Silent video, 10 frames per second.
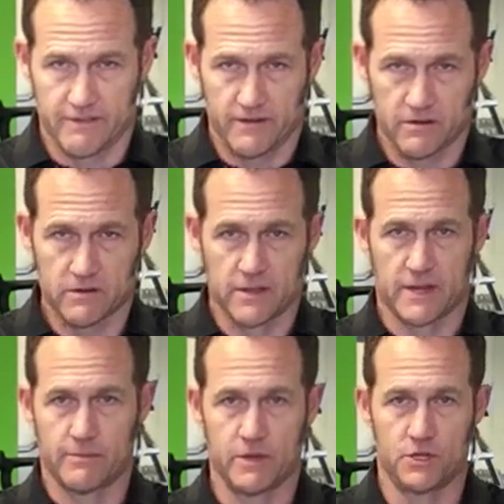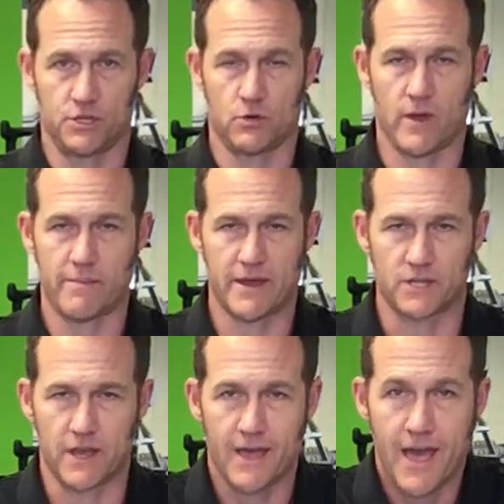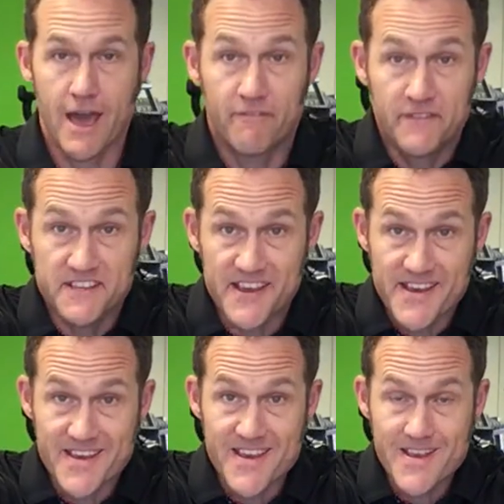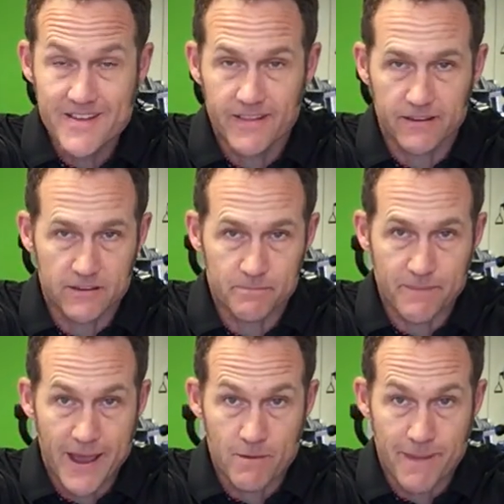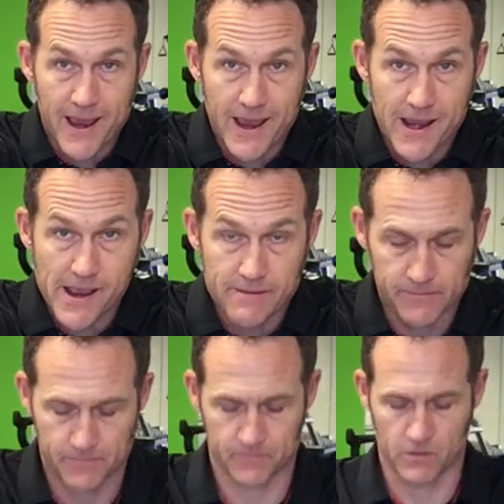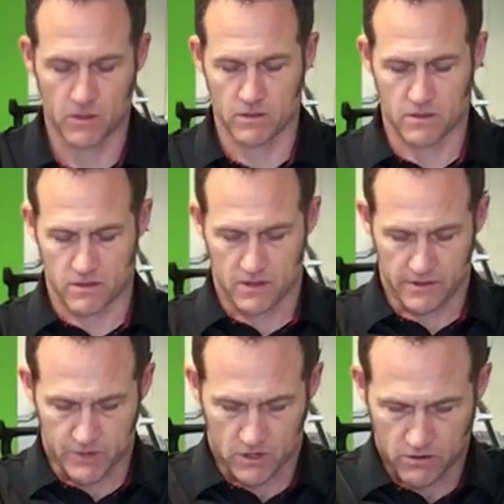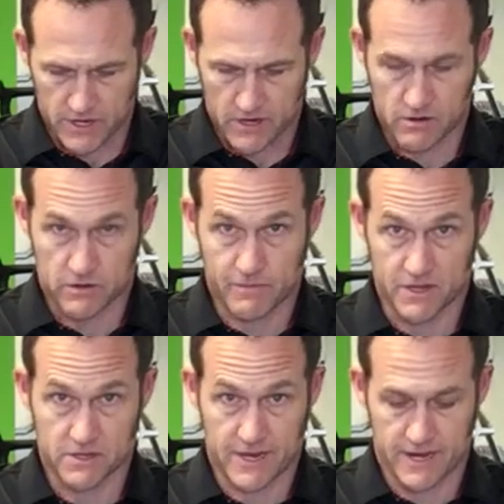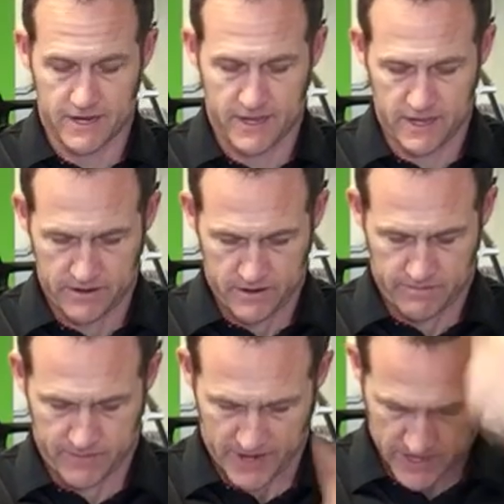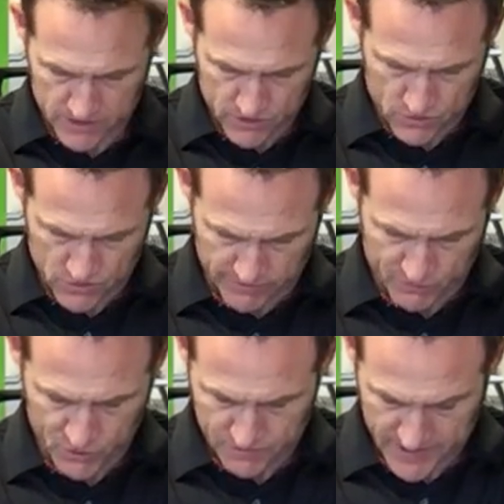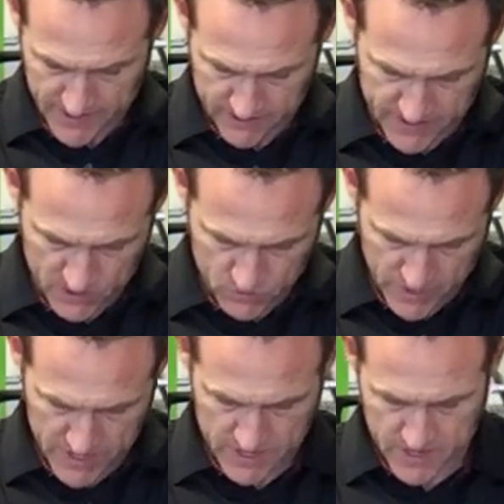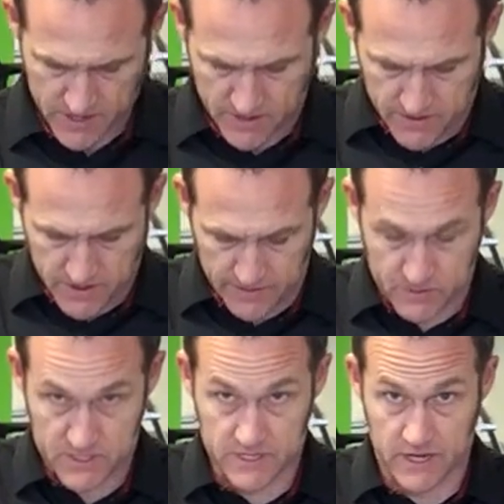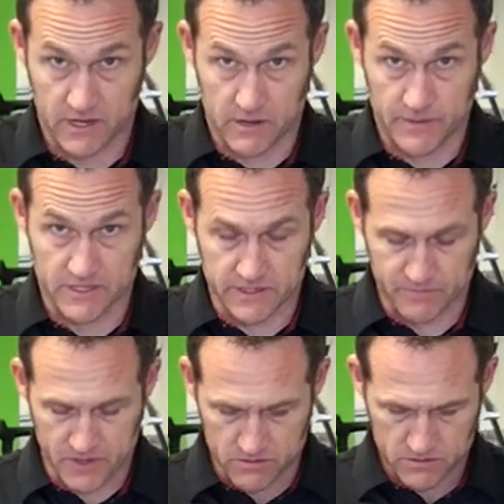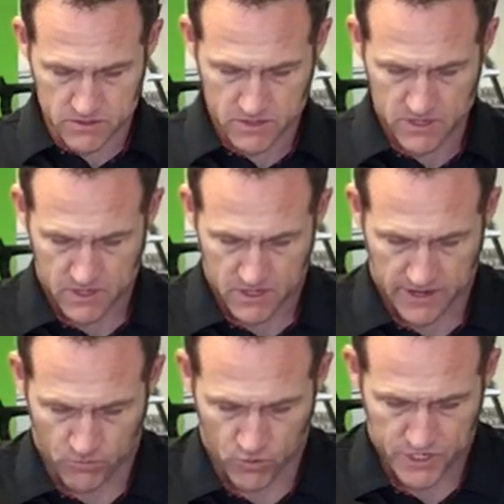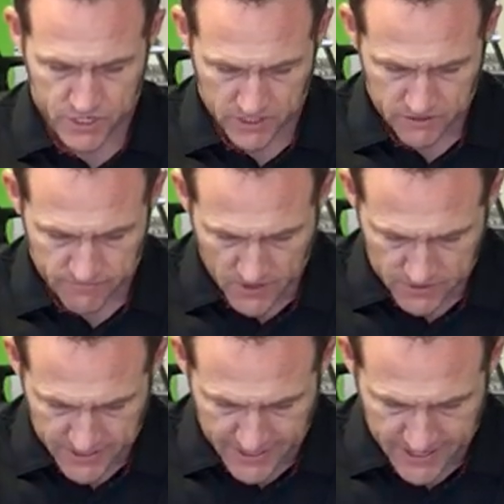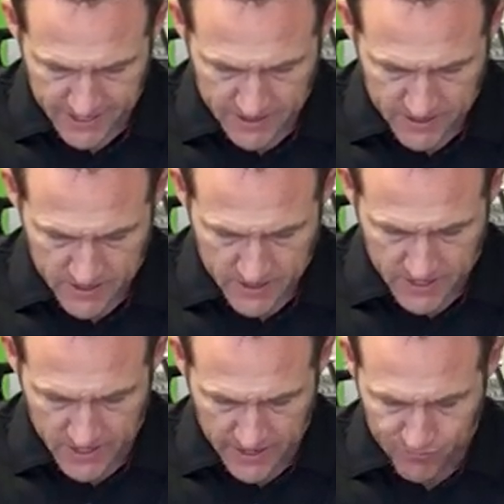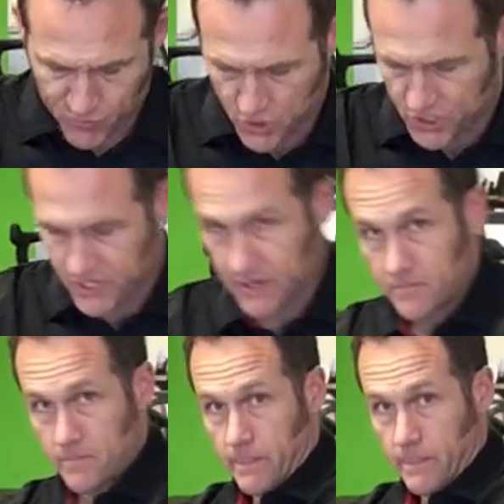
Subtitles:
my fingers like I'm going to shoot a web at you. Like Spider-Man. And I'm going to go here as much as I can get. My head is neutral. I'm going to push my head this way. I'm sitting on my sit bones and I'm reaching as far as I can and I'm pushing.